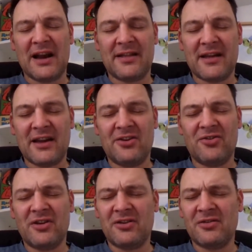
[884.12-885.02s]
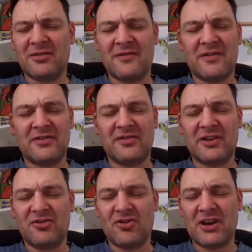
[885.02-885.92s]
I thank you that you love us,
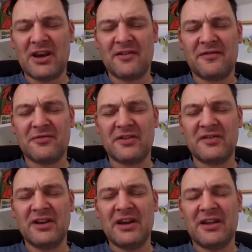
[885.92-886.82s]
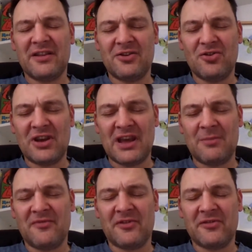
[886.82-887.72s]
that you care for us, that you
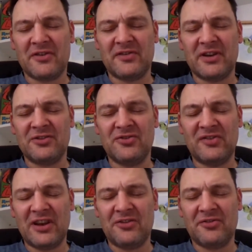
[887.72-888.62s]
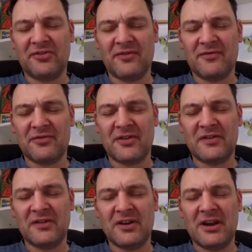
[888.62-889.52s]
came for us, and you sent your Son for
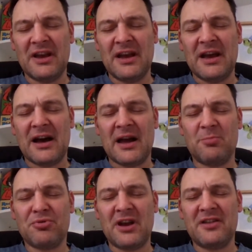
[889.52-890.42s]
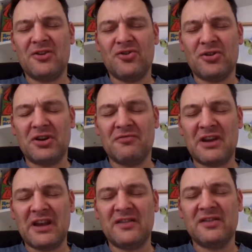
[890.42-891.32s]
us. I pray that your
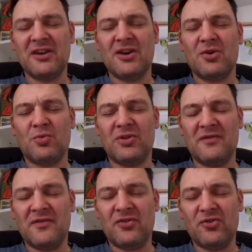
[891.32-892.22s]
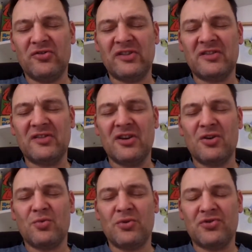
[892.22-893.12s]
grace would infuse us,
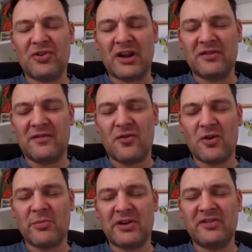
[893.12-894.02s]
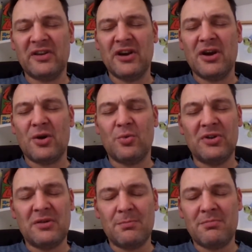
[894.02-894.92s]
would transform us,
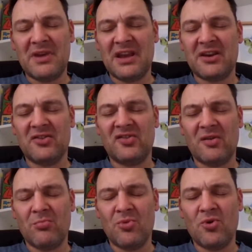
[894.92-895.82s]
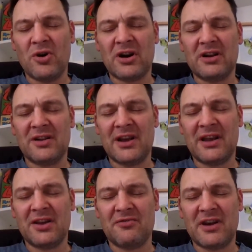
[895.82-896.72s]
would make us more
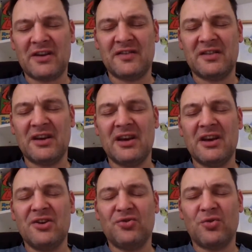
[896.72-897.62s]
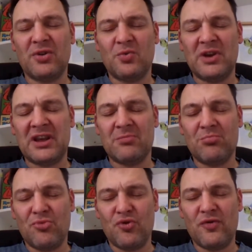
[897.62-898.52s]
like Christ, so that we
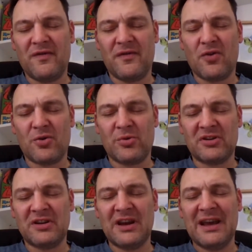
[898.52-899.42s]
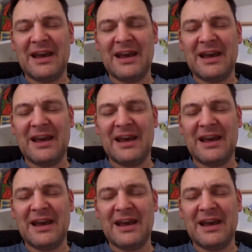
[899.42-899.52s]
can move forward